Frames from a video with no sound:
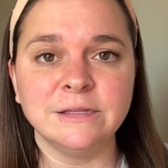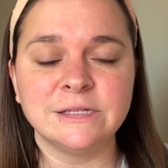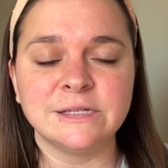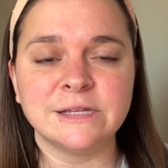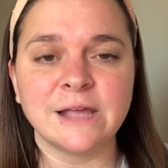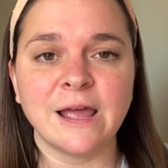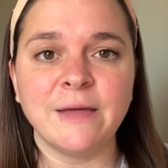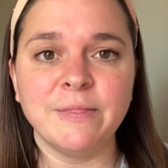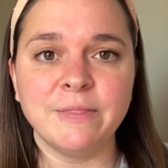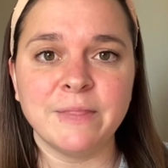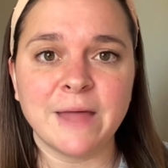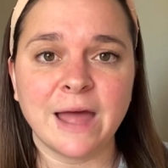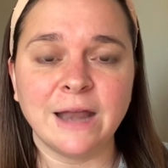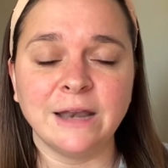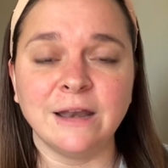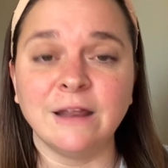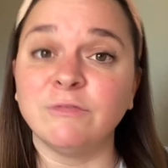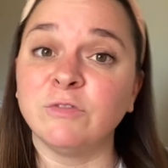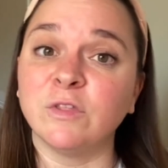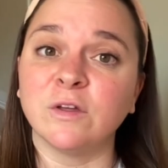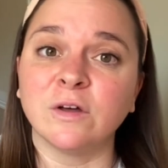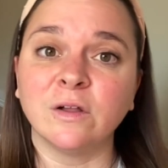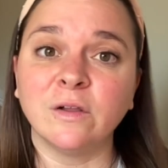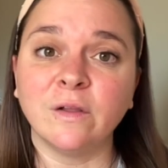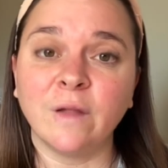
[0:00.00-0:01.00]
And then if the
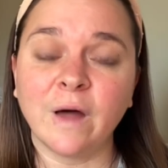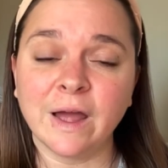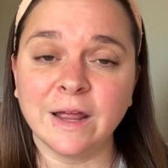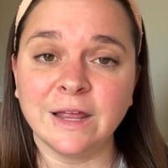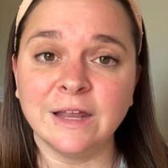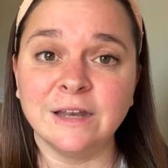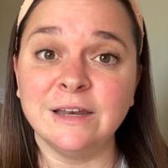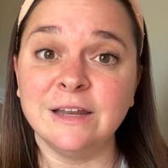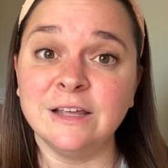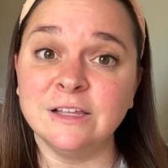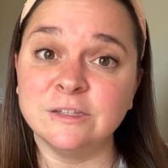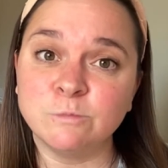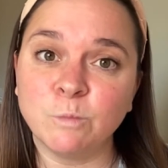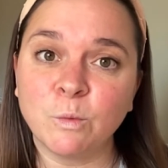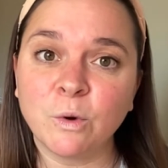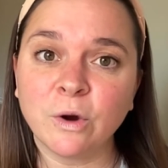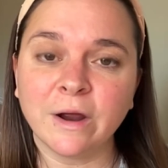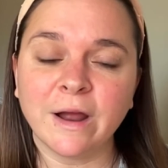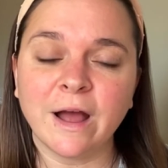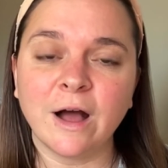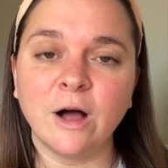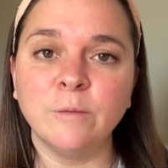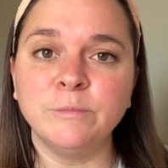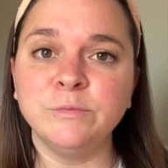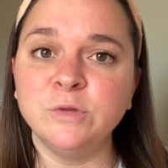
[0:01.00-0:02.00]
client needs more
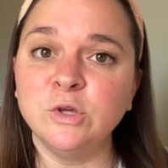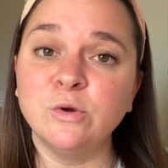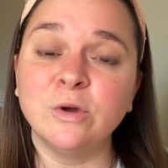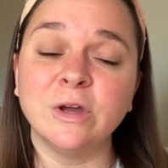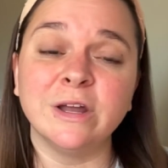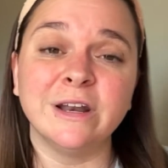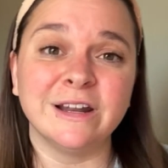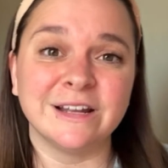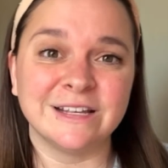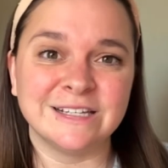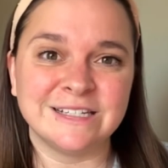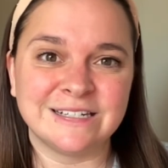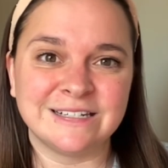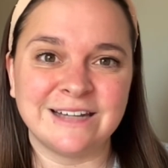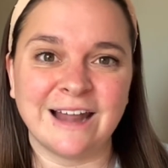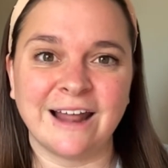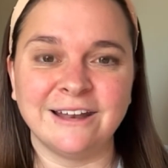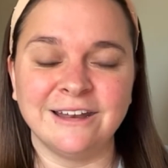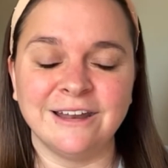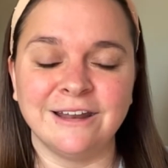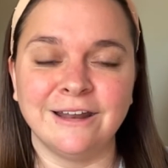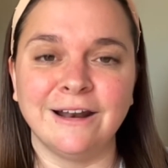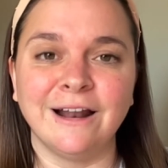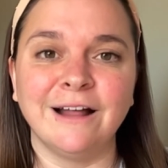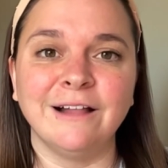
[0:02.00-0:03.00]
help, you could extend it
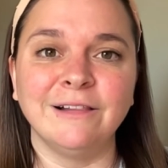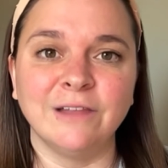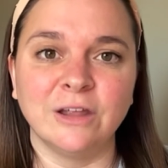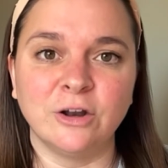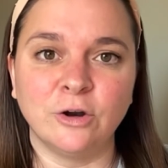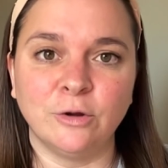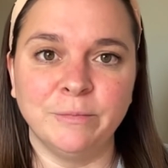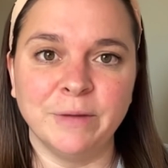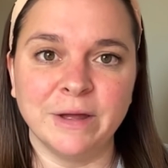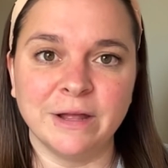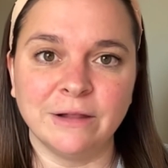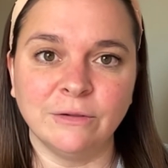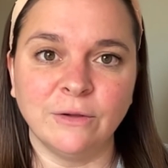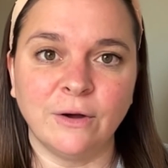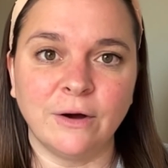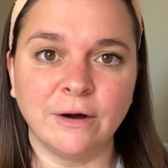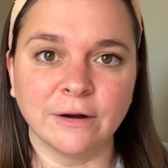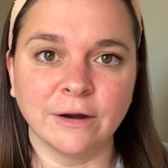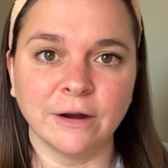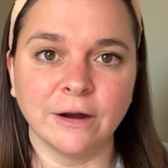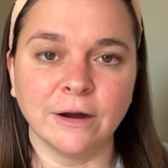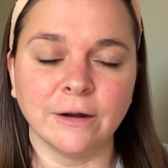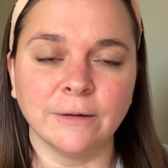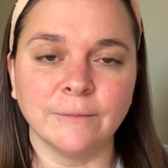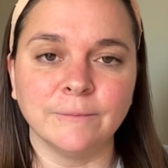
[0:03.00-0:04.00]
a little bit
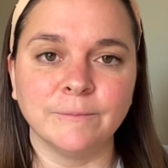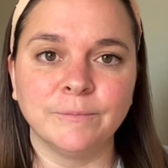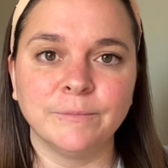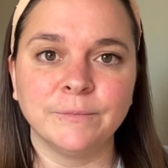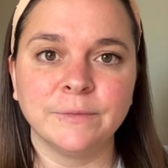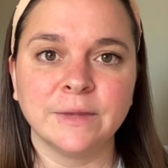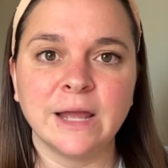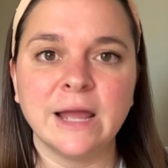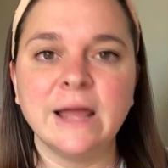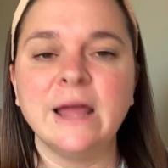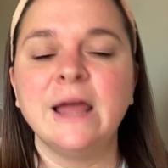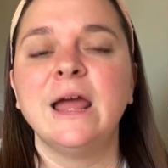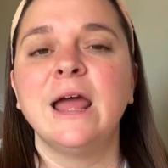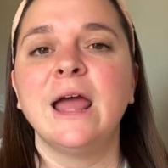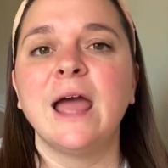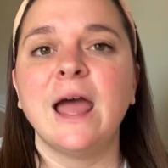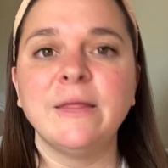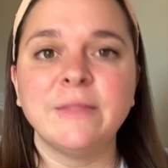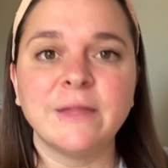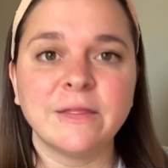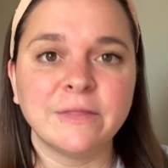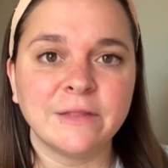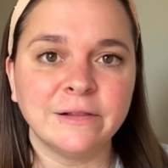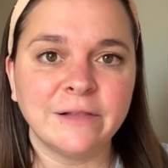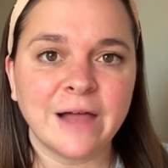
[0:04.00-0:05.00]
longer. And then the
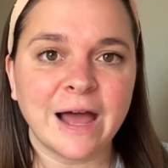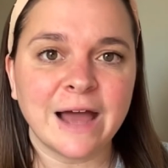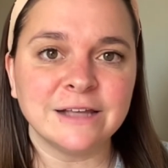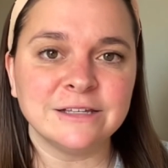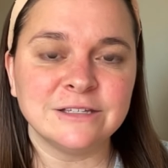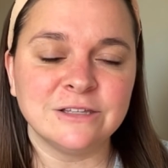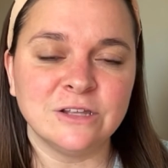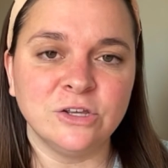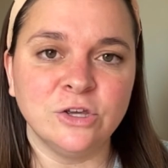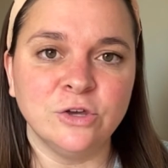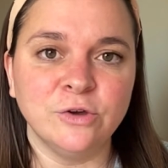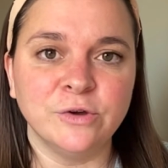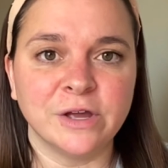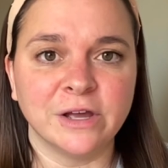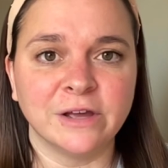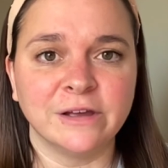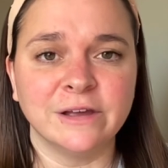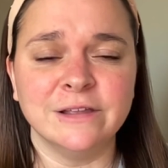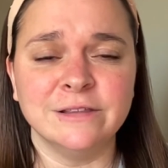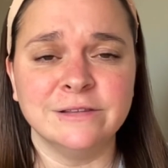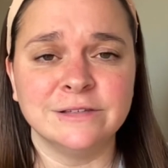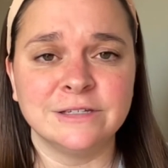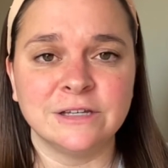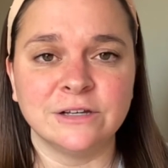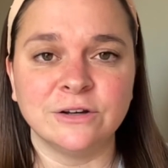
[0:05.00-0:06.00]
last thing you could
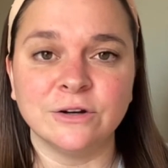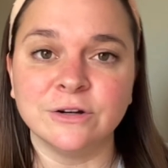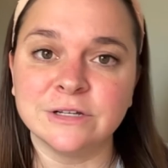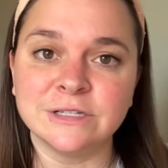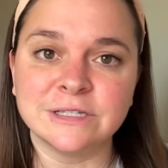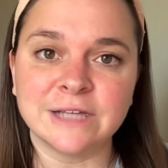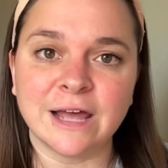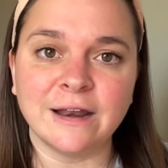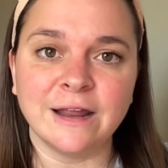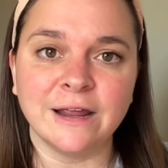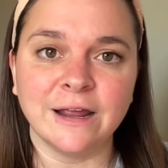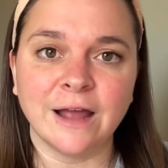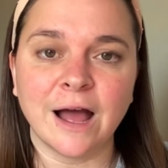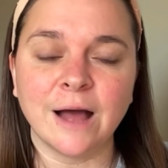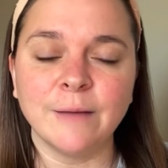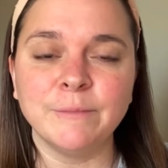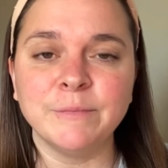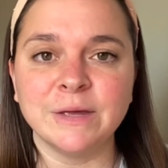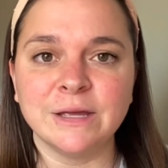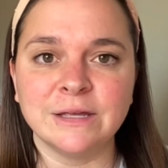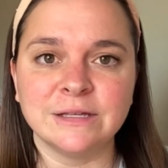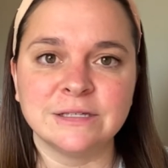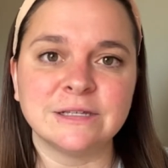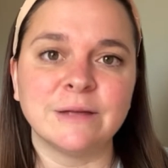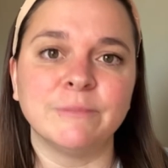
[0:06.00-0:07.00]
consider setting up is
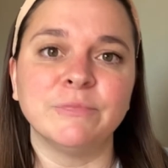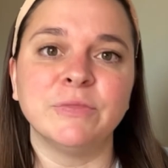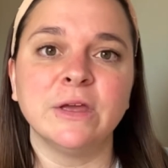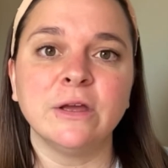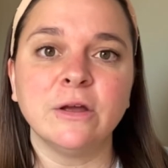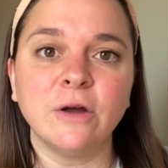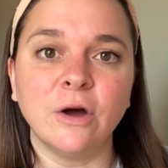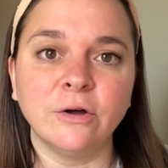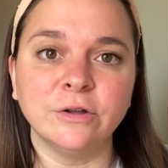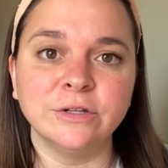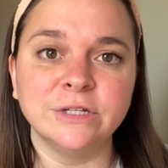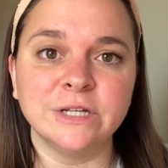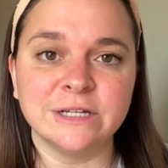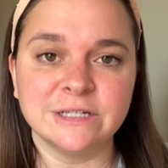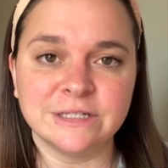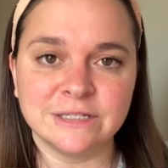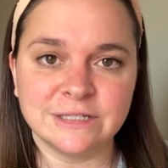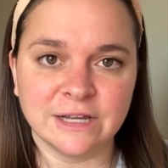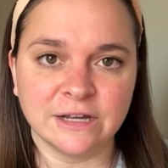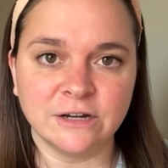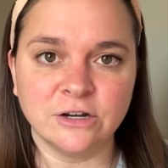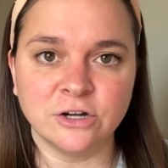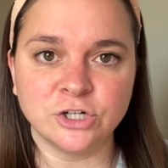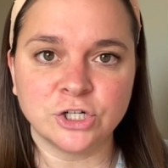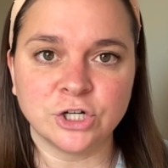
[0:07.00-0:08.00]
something called a
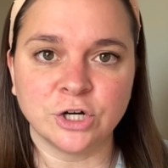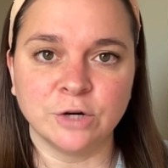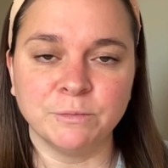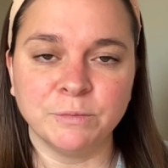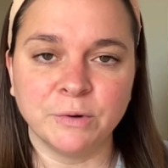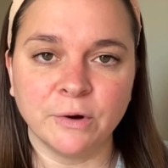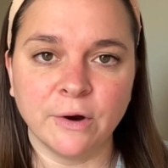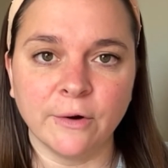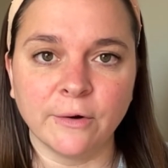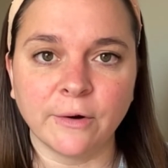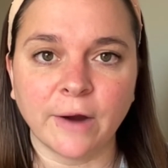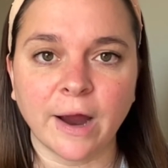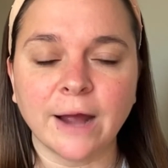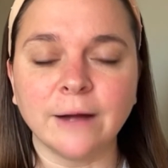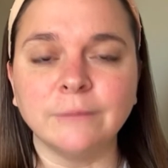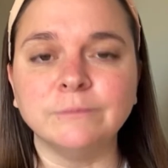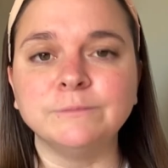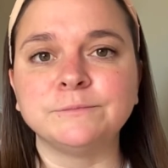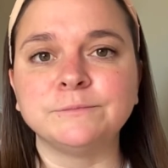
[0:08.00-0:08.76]
signature program.